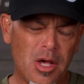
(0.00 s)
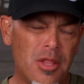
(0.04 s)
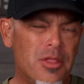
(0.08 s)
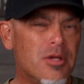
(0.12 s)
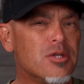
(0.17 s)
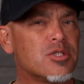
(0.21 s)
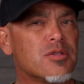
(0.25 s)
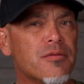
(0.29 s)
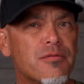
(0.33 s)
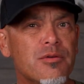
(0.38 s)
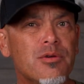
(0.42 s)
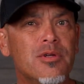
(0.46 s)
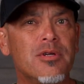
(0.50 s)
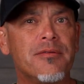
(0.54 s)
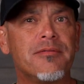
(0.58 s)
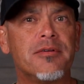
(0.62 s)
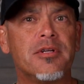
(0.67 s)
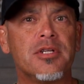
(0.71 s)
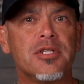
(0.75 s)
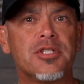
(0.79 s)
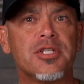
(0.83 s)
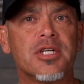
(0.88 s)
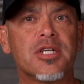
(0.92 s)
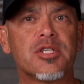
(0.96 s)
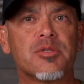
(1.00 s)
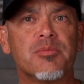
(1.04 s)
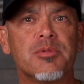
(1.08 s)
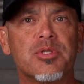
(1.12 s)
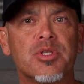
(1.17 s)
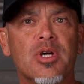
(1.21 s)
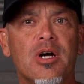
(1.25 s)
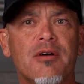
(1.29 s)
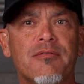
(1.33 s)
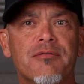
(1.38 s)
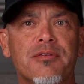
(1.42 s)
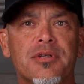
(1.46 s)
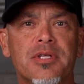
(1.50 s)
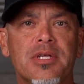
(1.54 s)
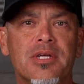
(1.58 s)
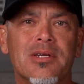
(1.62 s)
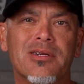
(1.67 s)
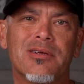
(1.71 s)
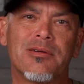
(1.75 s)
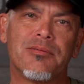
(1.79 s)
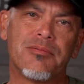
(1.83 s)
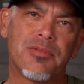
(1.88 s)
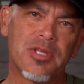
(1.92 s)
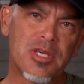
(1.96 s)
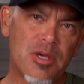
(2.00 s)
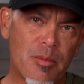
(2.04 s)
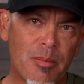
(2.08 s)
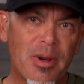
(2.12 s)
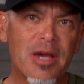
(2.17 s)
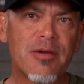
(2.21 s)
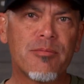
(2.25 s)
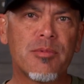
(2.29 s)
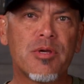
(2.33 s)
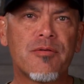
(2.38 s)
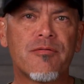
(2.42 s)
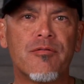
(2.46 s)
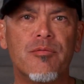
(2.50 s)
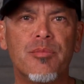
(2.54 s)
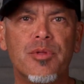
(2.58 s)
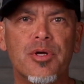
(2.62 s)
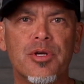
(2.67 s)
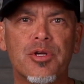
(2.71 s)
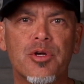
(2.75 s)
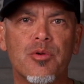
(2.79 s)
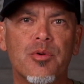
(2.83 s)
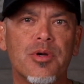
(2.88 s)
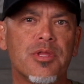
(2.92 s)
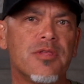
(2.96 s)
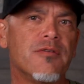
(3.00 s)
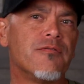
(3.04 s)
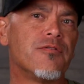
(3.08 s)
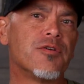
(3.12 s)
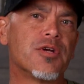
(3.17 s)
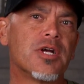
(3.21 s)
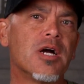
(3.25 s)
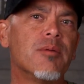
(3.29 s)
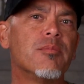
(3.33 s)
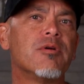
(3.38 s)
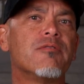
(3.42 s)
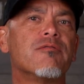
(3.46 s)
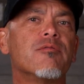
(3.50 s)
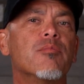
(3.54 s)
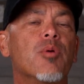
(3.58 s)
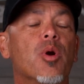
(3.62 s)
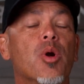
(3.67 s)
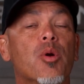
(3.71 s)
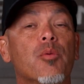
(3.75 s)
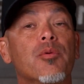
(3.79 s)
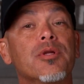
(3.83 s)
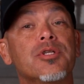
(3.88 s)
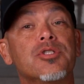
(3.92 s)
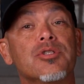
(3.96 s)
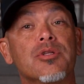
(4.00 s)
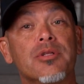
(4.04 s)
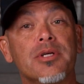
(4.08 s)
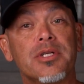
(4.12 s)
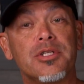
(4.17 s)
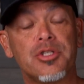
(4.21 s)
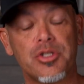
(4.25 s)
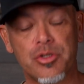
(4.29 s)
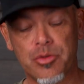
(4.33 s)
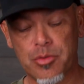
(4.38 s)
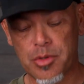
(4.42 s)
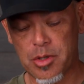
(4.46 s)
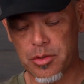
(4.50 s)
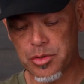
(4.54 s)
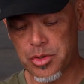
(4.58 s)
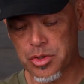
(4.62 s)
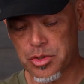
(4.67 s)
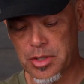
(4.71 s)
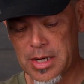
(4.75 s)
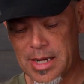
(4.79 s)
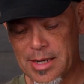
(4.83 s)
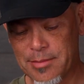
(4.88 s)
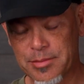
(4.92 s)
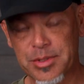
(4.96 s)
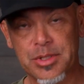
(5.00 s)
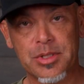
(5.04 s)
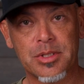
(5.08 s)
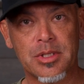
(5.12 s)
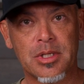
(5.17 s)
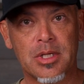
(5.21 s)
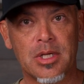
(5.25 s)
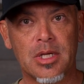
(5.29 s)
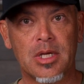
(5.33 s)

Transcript: there's a few different adjustments offered here that you might be familiar with if you're coming from our original H2O straps.